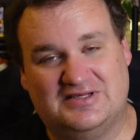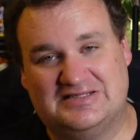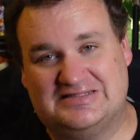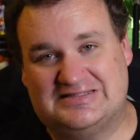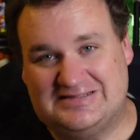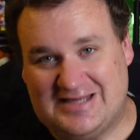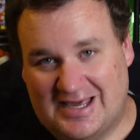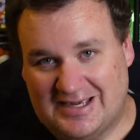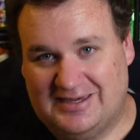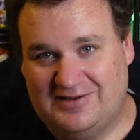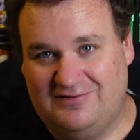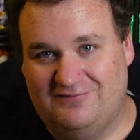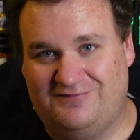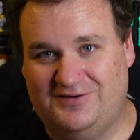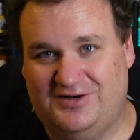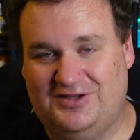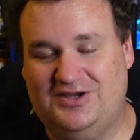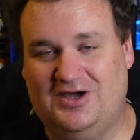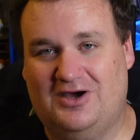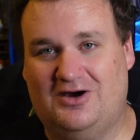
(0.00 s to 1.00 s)
The second
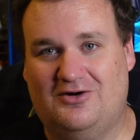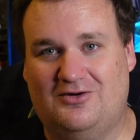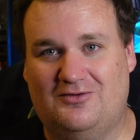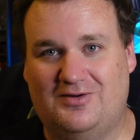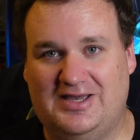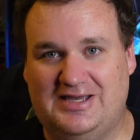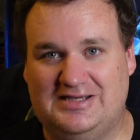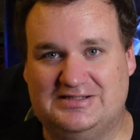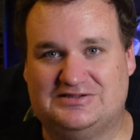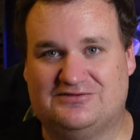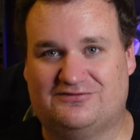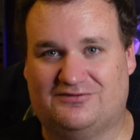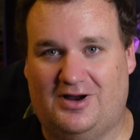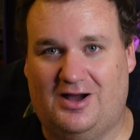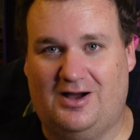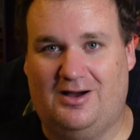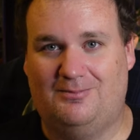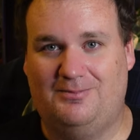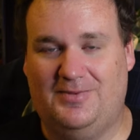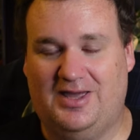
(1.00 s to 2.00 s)
video is
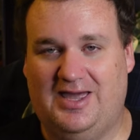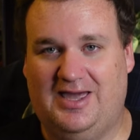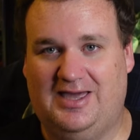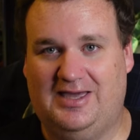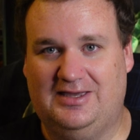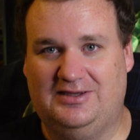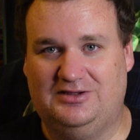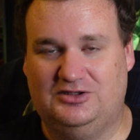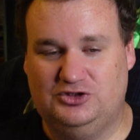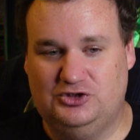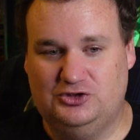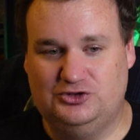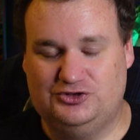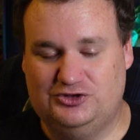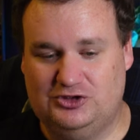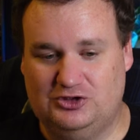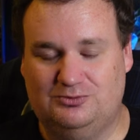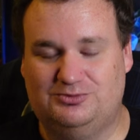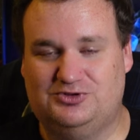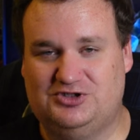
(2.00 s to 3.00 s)
from a
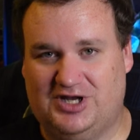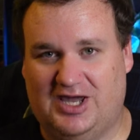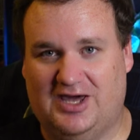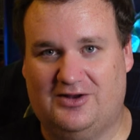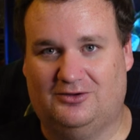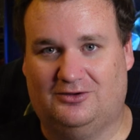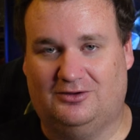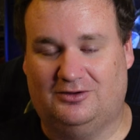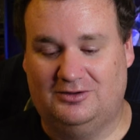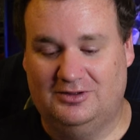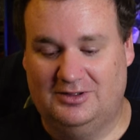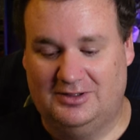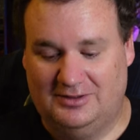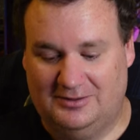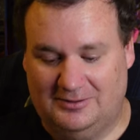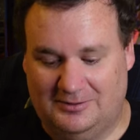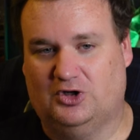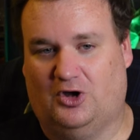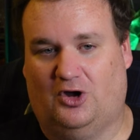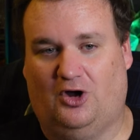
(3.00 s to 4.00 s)
YouTube channel
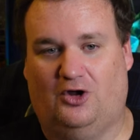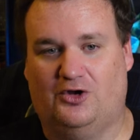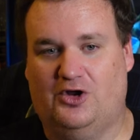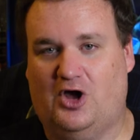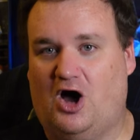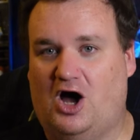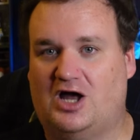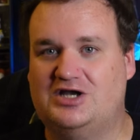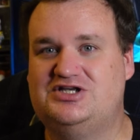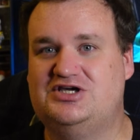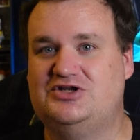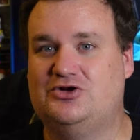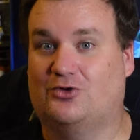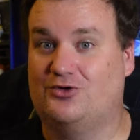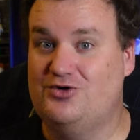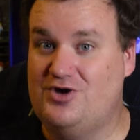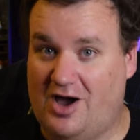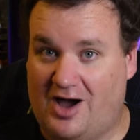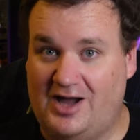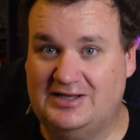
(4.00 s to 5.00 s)
called Haunted or
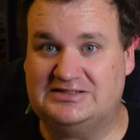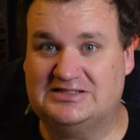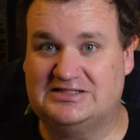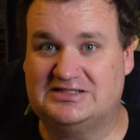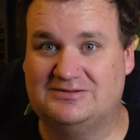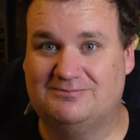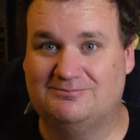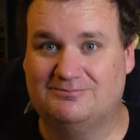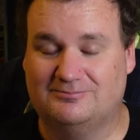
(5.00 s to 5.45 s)
Not.